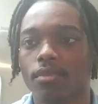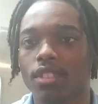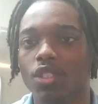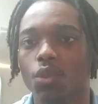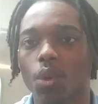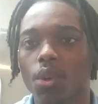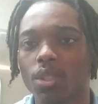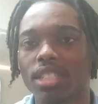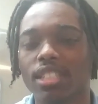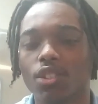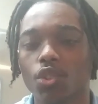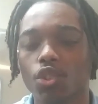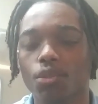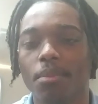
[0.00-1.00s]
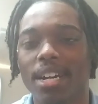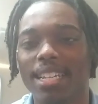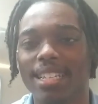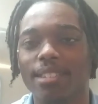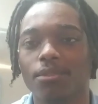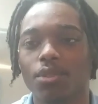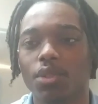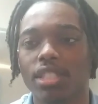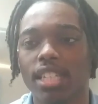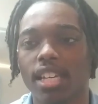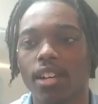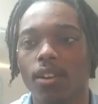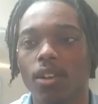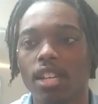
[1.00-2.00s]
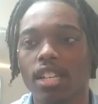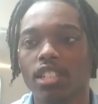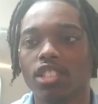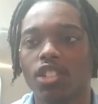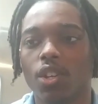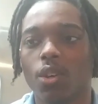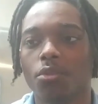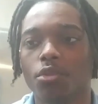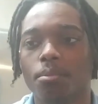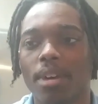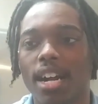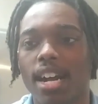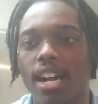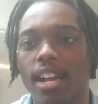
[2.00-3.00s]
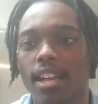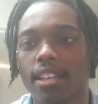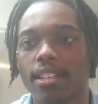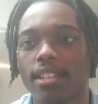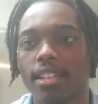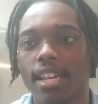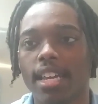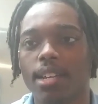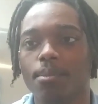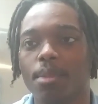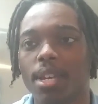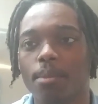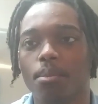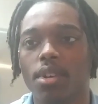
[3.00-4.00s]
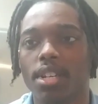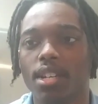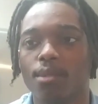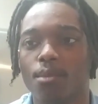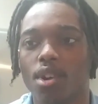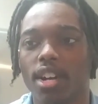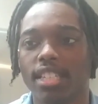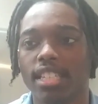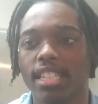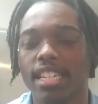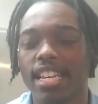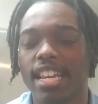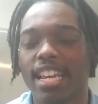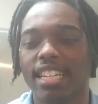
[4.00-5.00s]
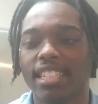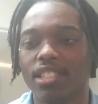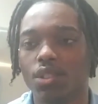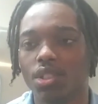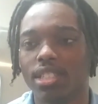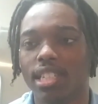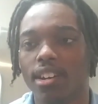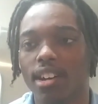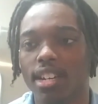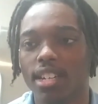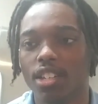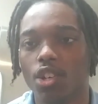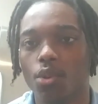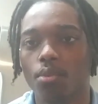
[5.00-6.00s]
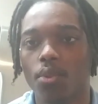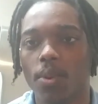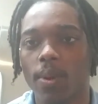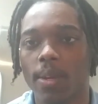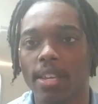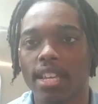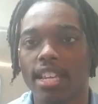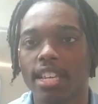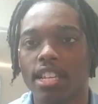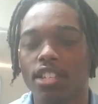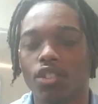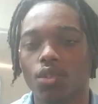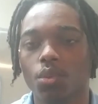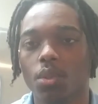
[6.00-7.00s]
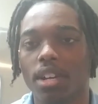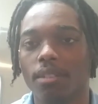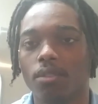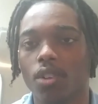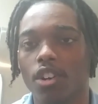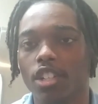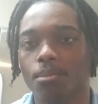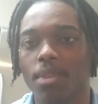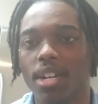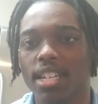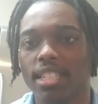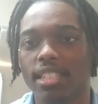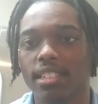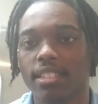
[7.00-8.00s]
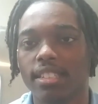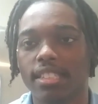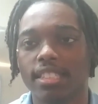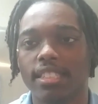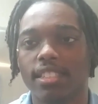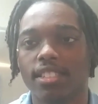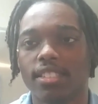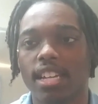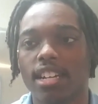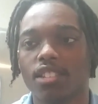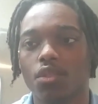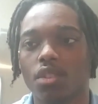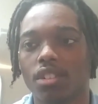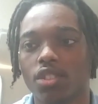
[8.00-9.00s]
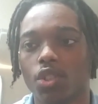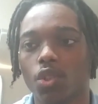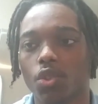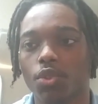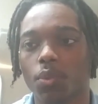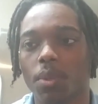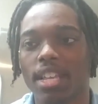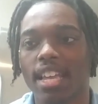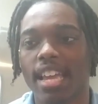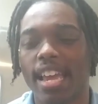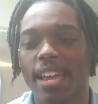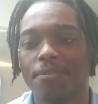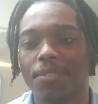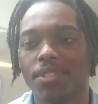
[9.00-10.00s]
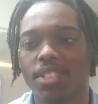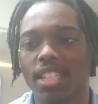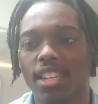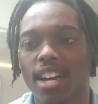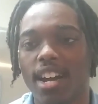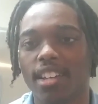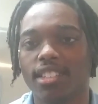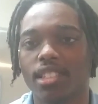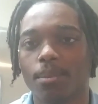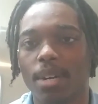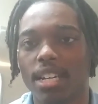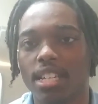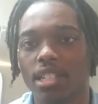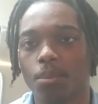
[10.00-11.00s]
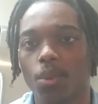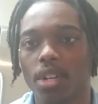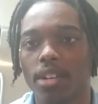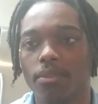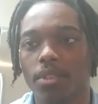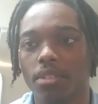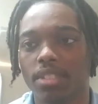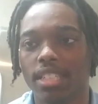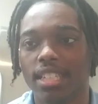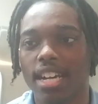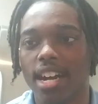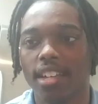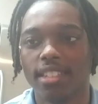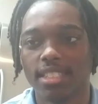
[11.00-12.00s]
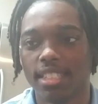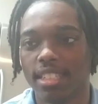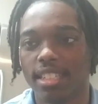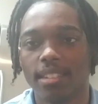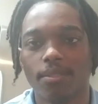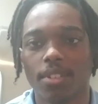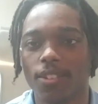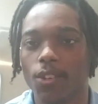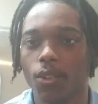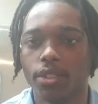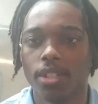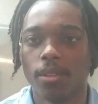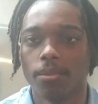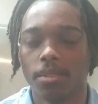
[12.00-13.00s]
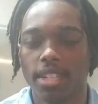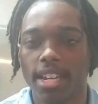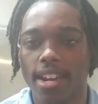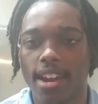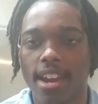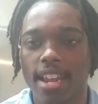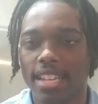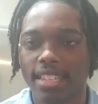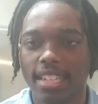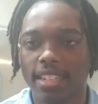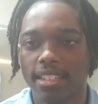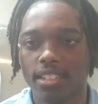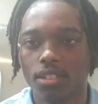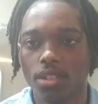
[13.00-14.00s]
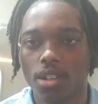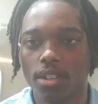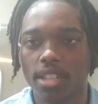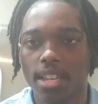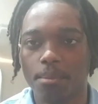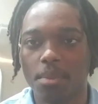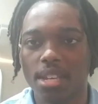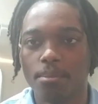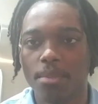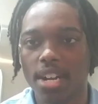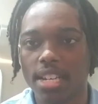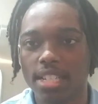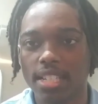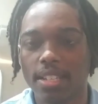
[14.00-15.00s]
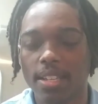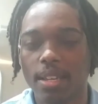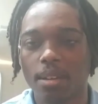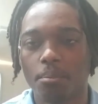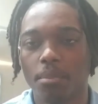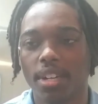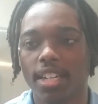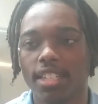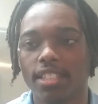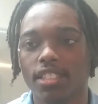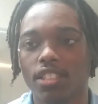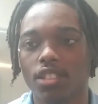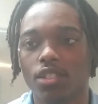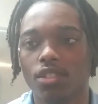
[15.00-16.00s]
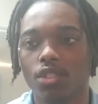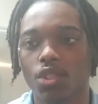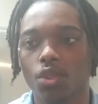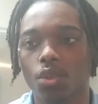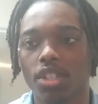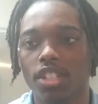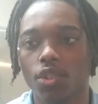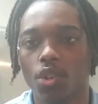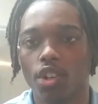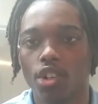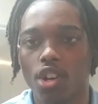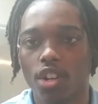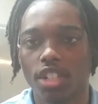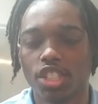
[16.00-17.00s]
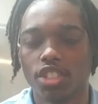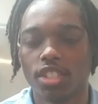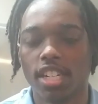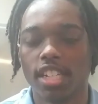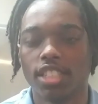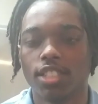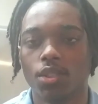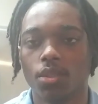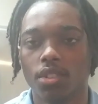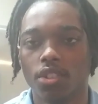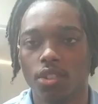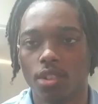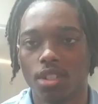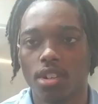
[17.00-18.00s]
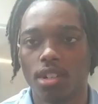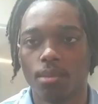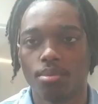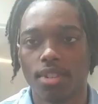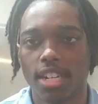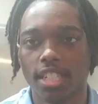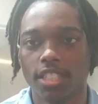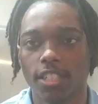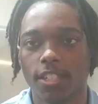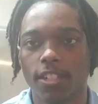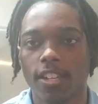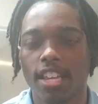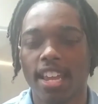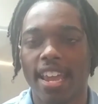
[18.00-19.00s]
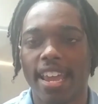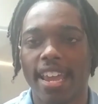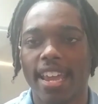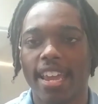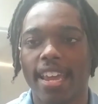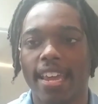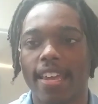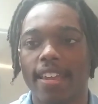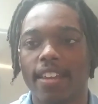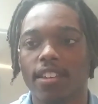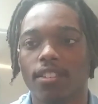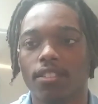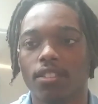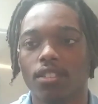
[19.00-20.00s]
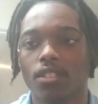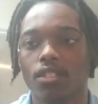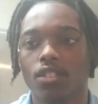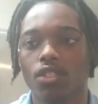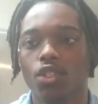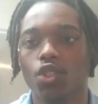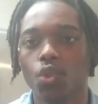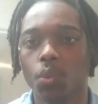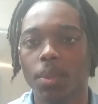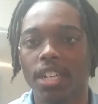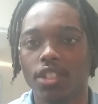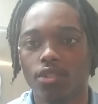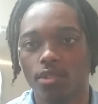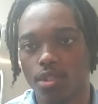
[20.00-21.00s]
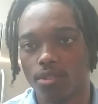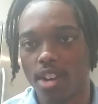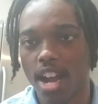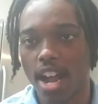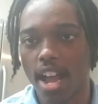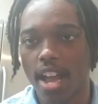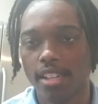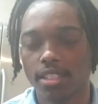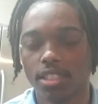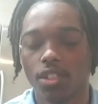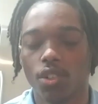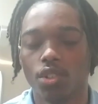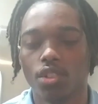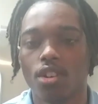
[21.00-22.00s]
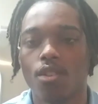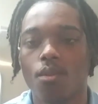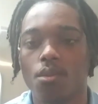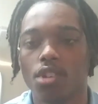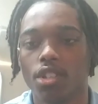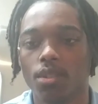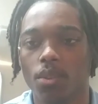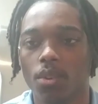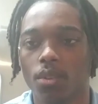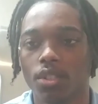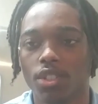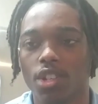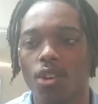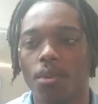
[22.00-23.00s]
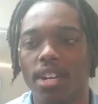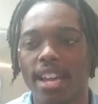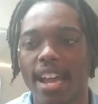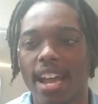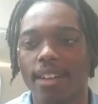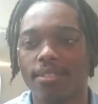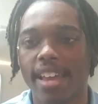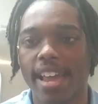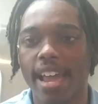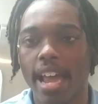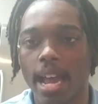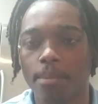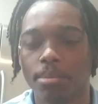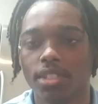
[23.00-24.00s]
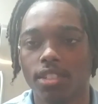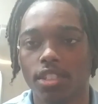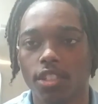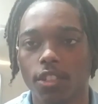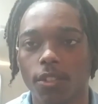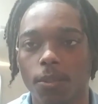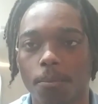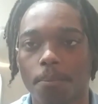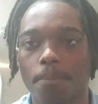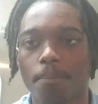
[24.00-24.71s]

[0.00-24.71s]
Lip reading: You only lose money if you sell. So if you buy at a midpoint in the market and then you sell at a low point, you have lost money because the stock you have sold at $15, somebody has bought at $15, and then if it goes up from there, they made money, but you endured all the stress, you endured all the pressure, and you went through the ride. So you don't want to have that happen to you.